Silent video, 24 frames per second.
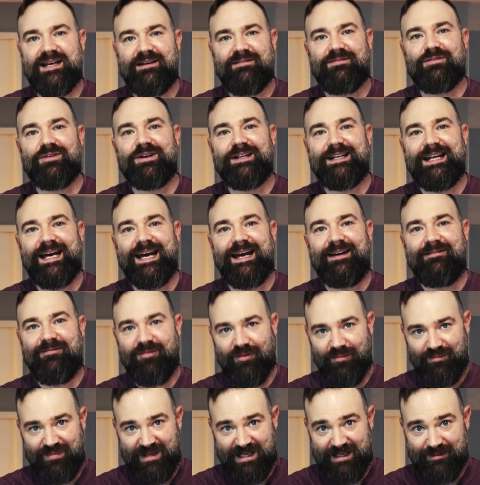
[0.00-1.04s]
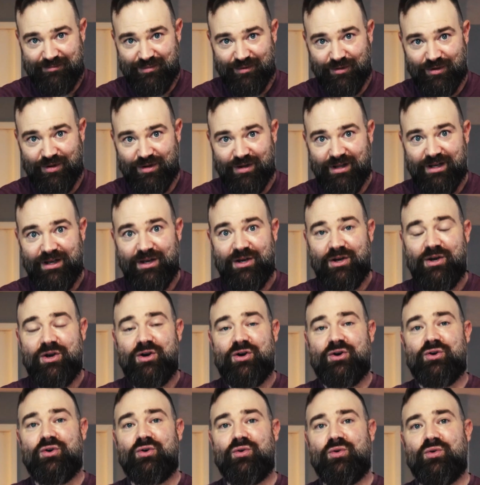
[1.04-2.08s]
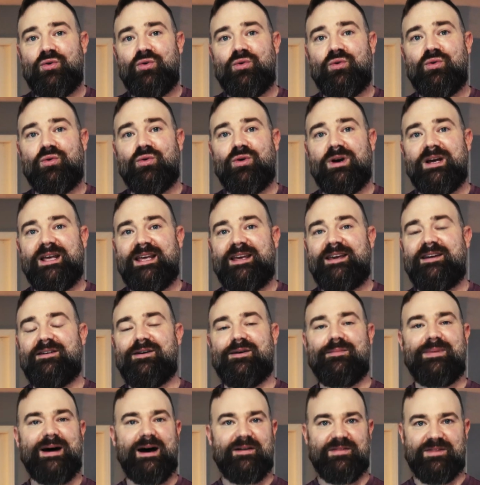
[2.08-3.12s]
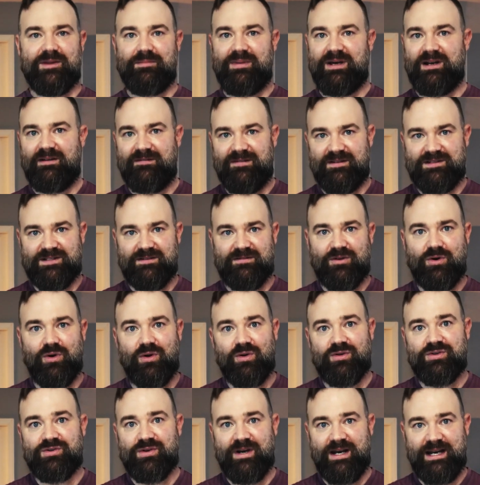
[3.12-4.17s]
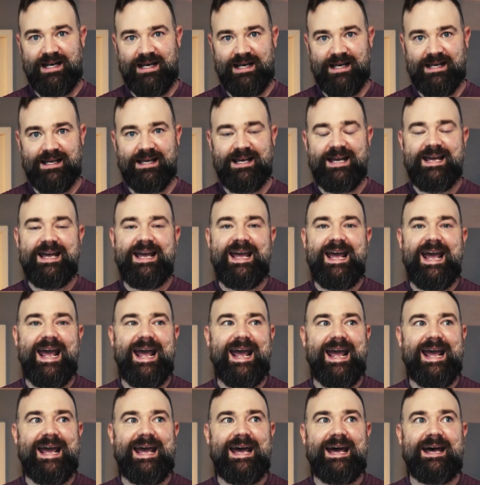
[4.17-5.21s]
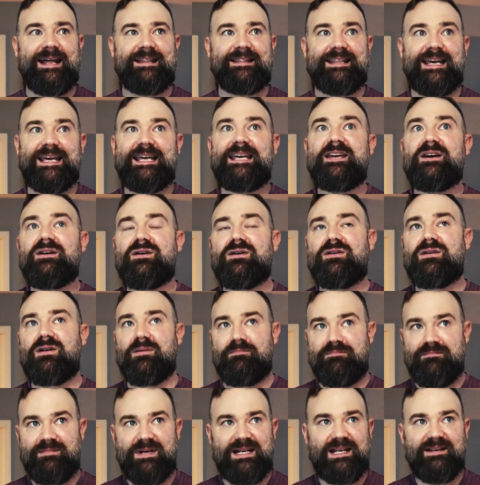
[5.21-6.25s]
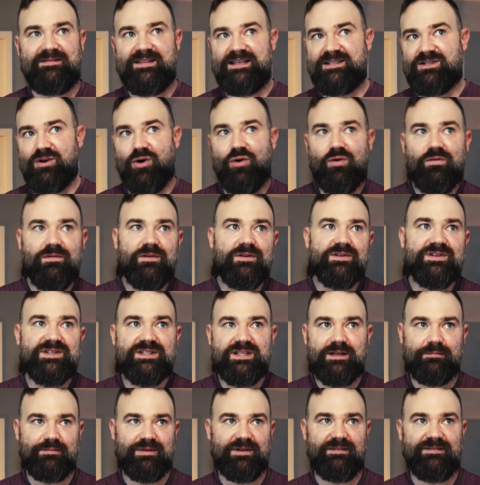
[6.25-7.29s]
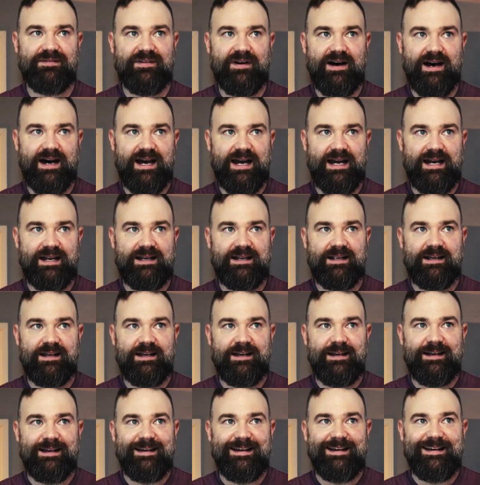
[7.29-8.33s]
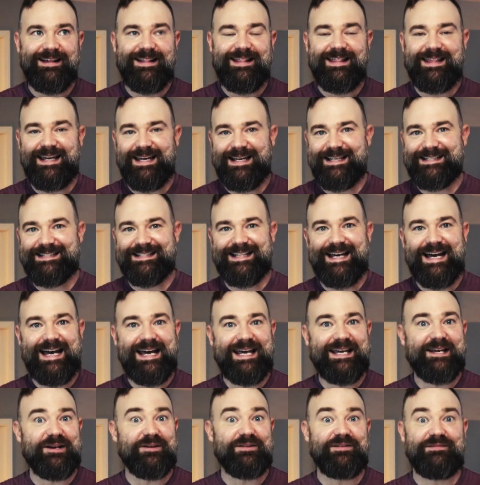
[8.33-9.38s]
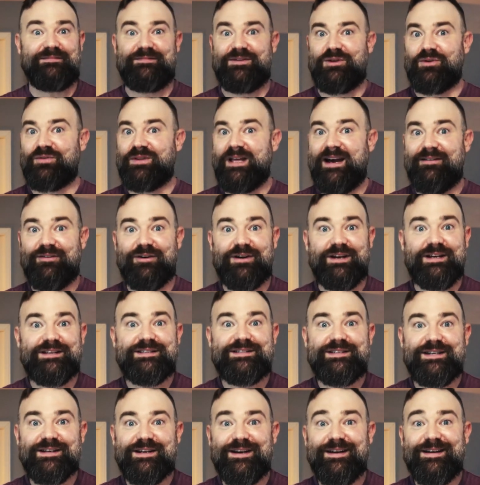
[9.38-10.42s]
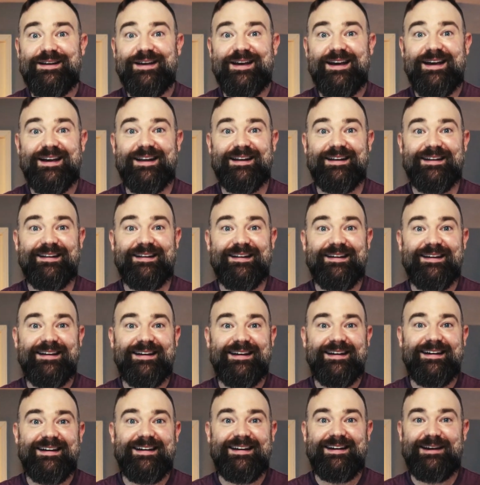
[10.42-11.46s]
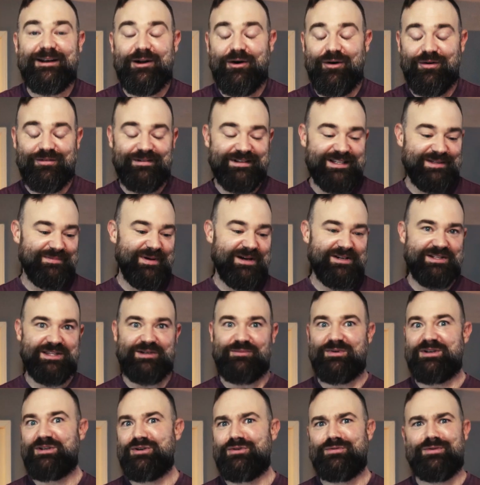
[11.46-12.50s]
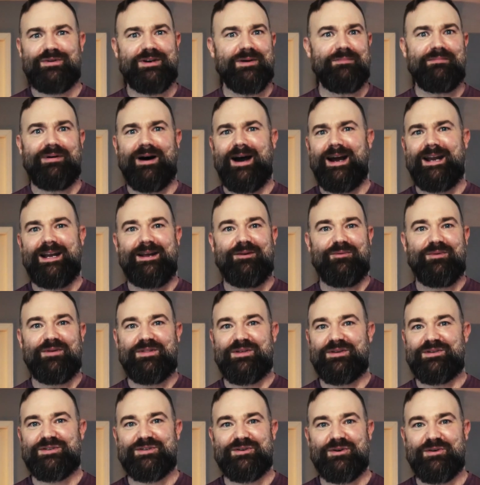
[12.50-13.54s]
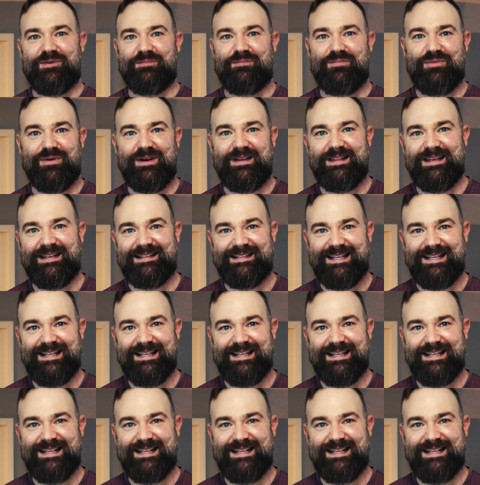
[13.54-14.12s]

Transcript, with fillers: every day from people who hear about the benefits of cold training, and they hear many of these oversimplified things like, you'll never get sick again, you know, especially when you combine it with a certain breathing